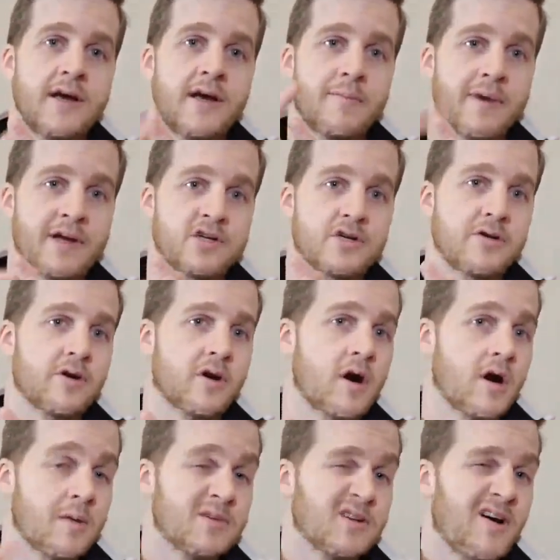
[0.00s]
Make sure your
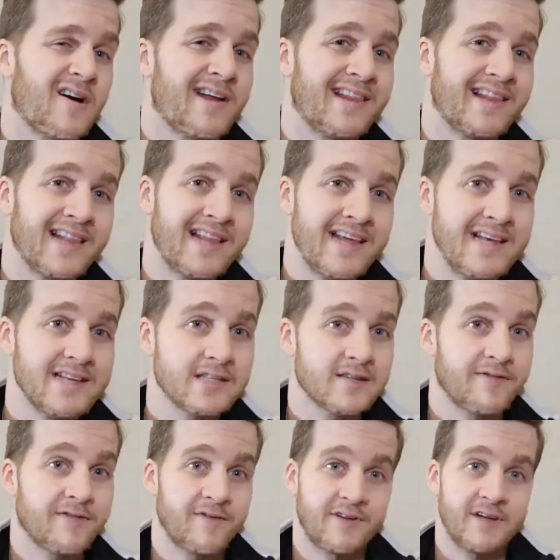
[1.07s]
carbs are at
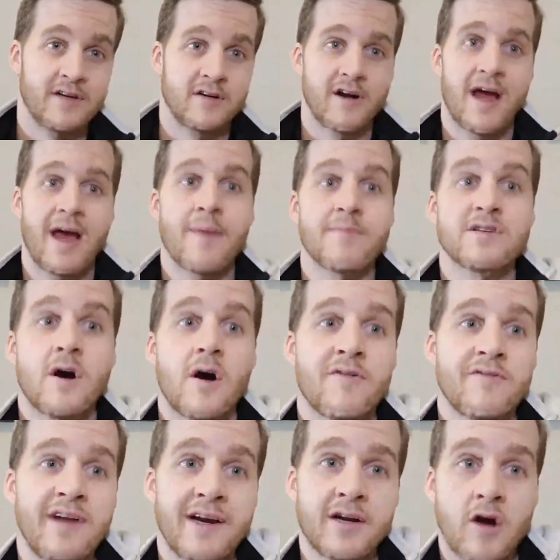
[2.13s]
least 50 grams
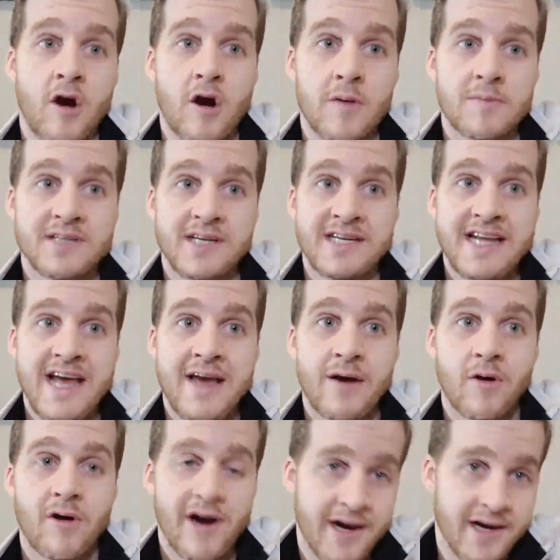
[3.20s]
of net carbs a day
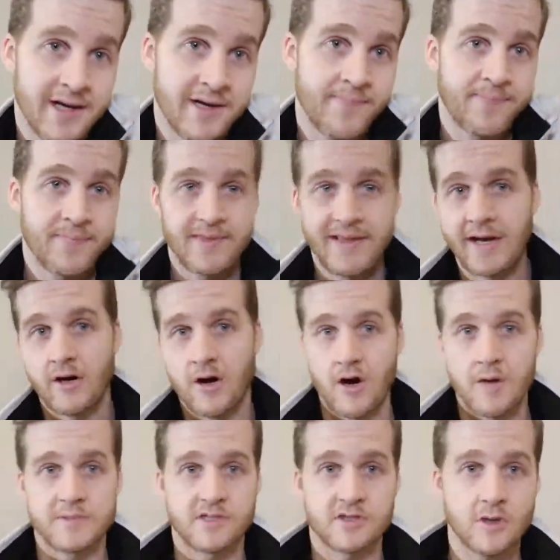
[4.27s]
or under. Net
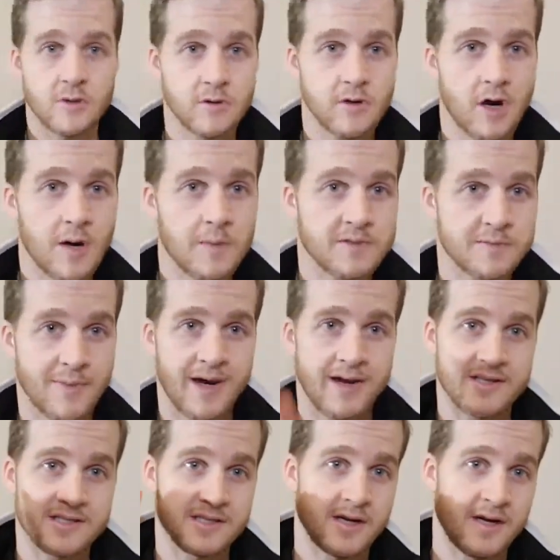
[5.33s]
carbs is total carbs
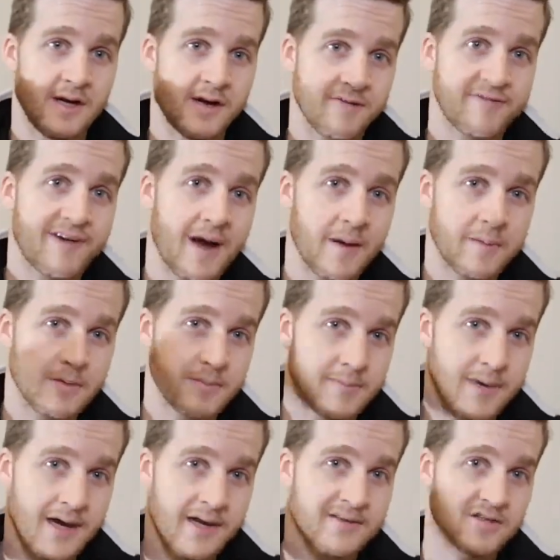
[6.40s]
minus fiber
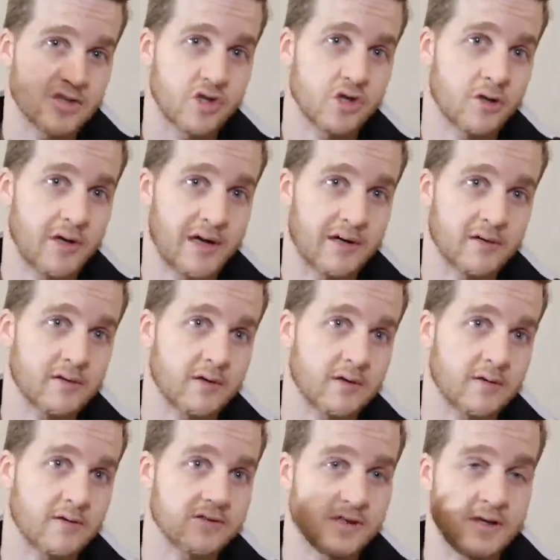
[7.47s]
minus sugar
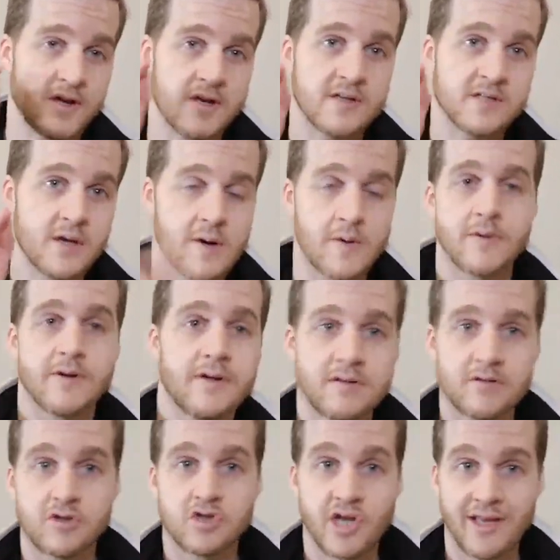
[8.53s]
alcohols. So
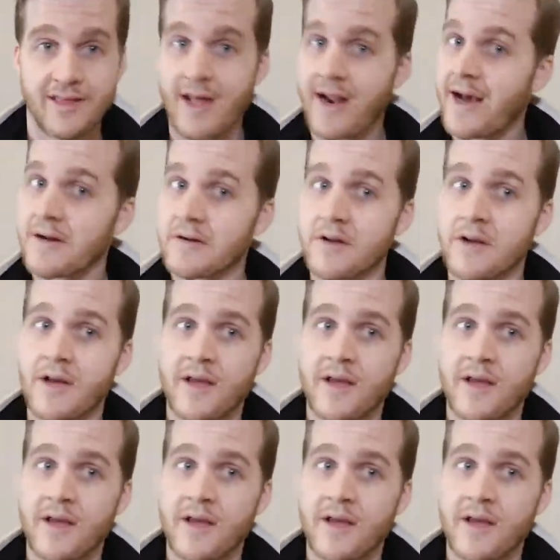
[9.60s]
check that out.